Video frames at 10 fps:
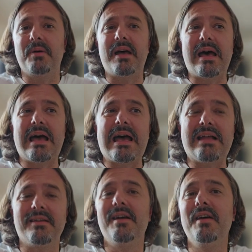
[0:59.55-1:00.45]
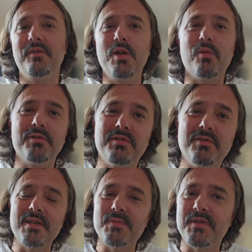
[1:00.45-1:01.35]
but do you want
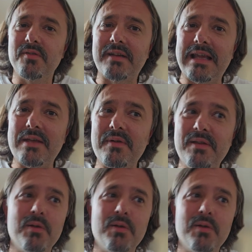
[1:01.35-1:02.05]
this with your gallery?